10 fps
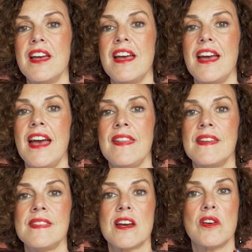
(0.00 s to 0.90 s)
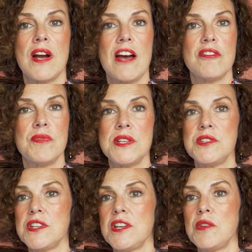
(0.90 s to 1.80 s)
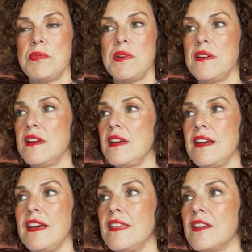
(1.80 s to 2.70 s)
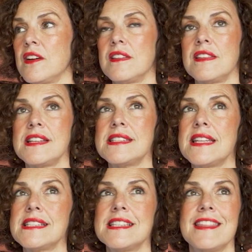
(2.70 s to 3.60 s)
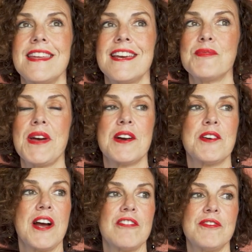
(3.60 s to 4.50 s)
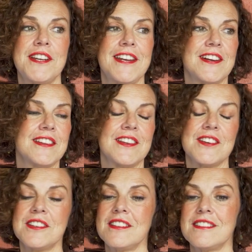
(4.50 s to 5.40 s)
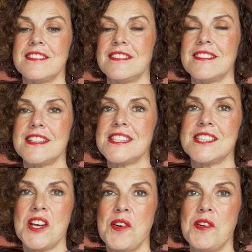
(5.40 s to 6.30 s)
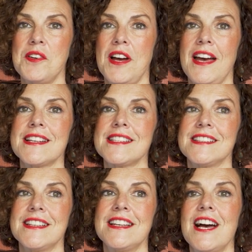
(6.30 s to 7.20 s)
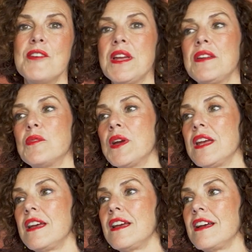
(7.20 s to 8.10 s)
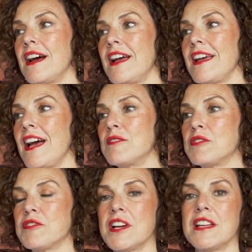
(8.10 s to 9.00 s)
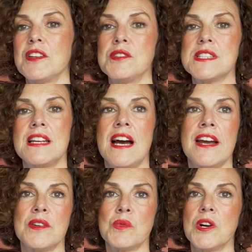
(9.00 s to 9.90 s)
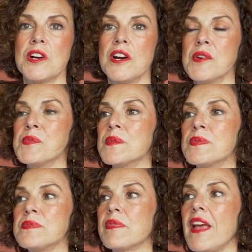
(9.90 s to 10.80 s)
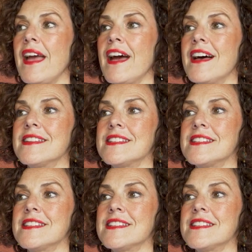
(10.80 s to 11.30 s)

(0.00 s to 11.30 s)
And then the craftsmanship, that's the thing about craftsmen here. They're so excellent. I mean, I have a friend who's an iron worker and